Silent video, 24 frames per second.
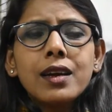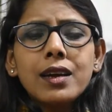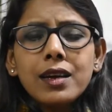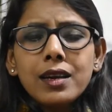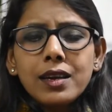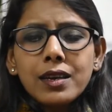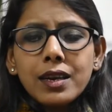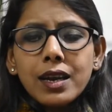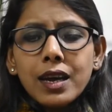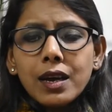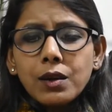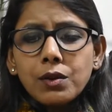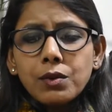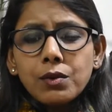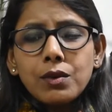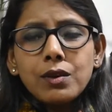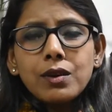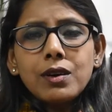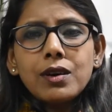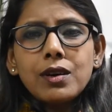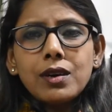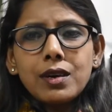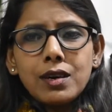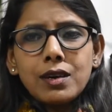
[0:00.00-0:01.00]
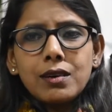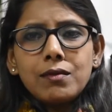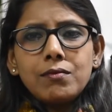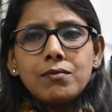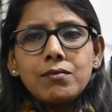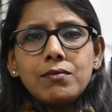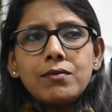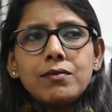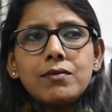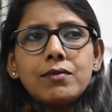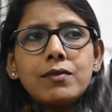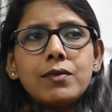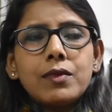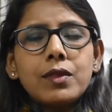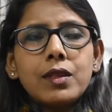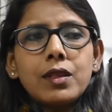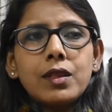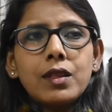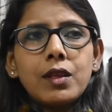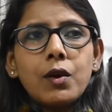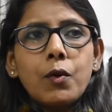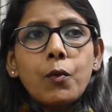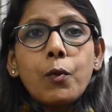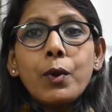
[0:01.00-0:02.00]
Now,
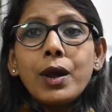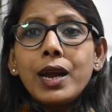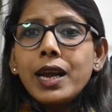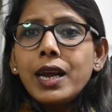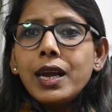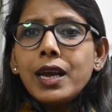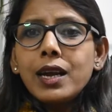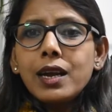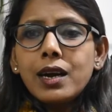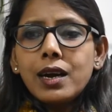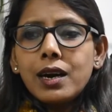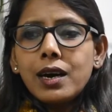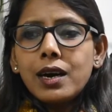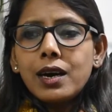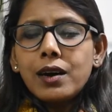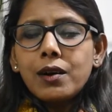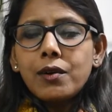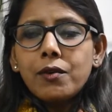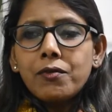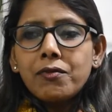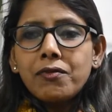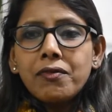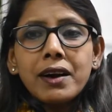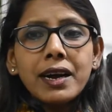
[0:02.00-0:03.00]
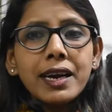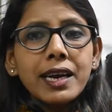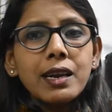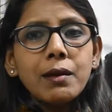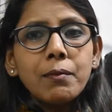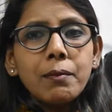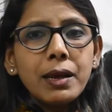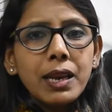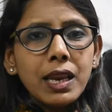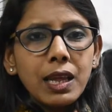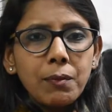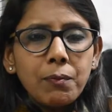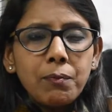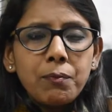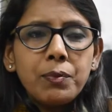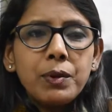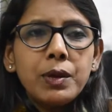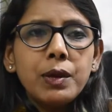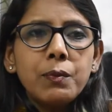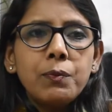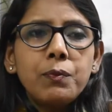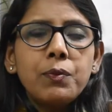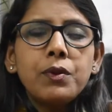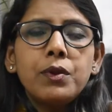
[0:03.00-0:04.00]
we find many
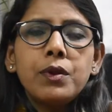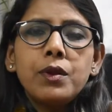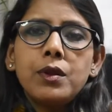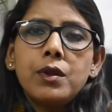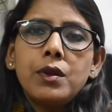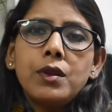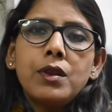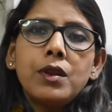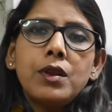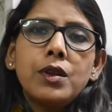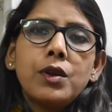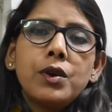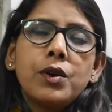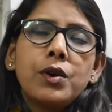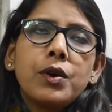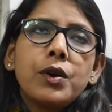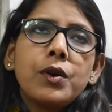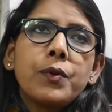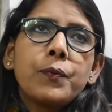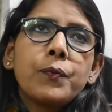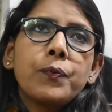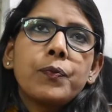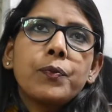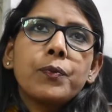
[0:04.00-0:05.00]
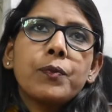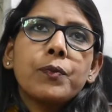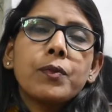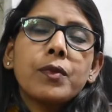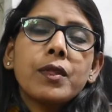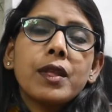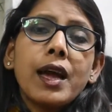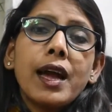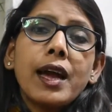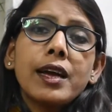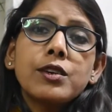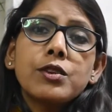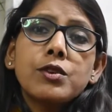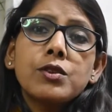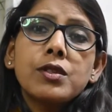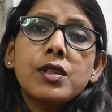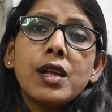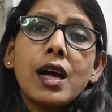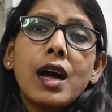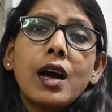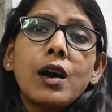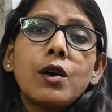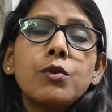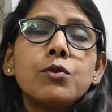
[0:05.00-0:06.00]
people at whose
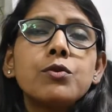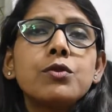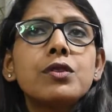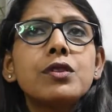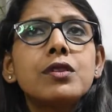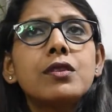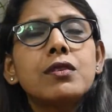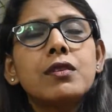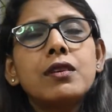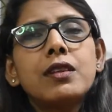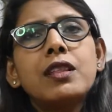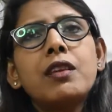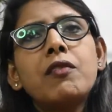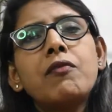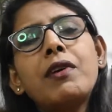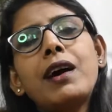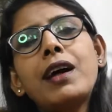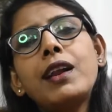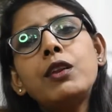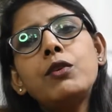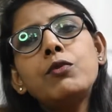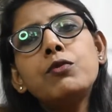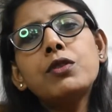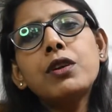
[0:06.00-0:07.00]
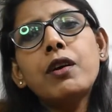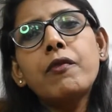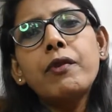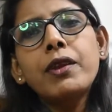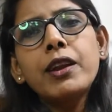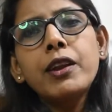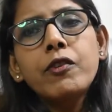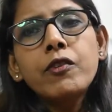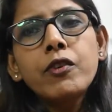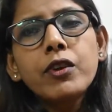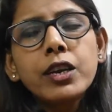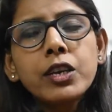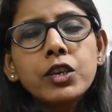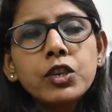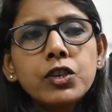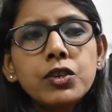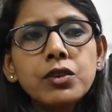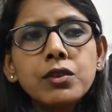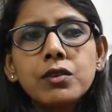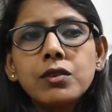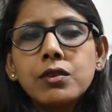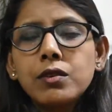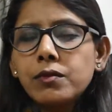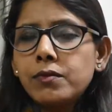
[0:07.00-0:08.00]
house the values are very
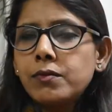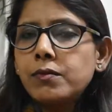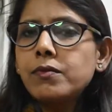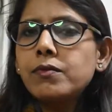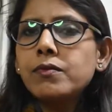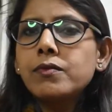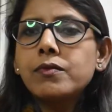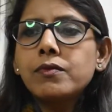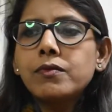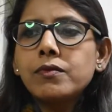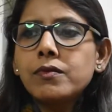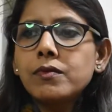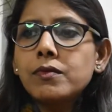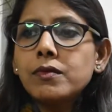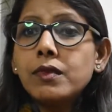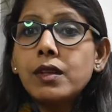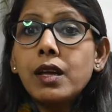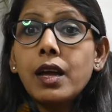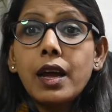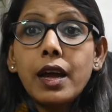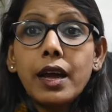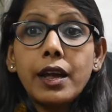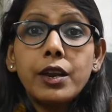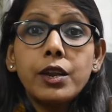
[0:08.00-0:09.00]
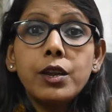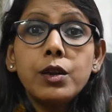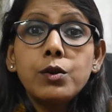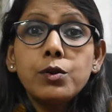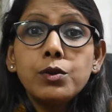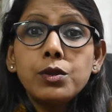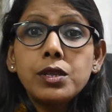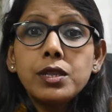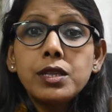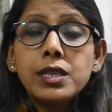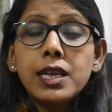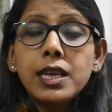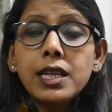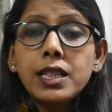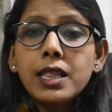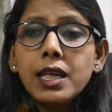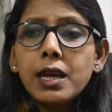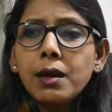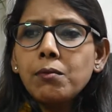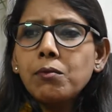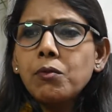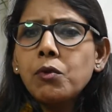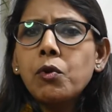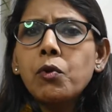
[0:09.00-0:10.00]
traditional, and you see
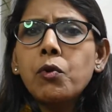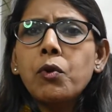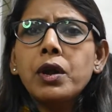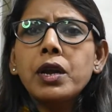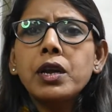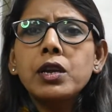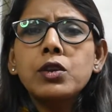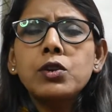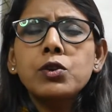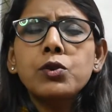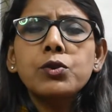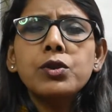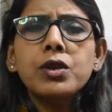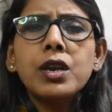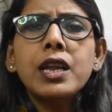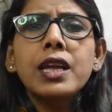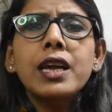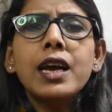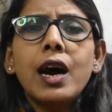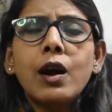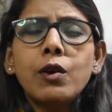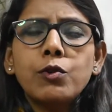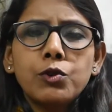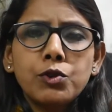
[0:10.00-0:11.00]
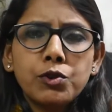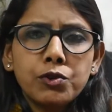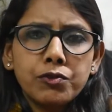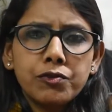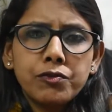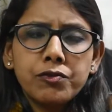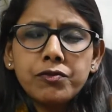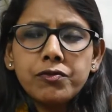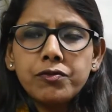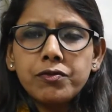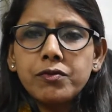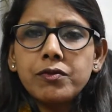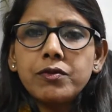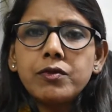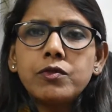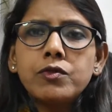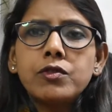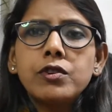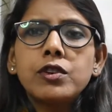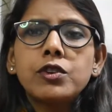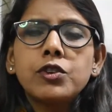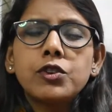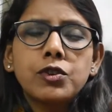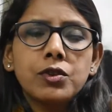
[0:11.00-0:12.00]
them going totally out of
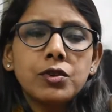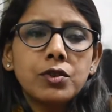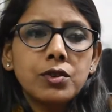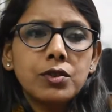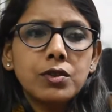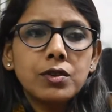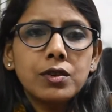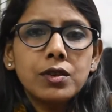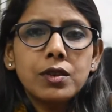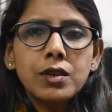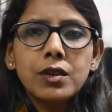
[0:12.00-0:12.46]
traditions.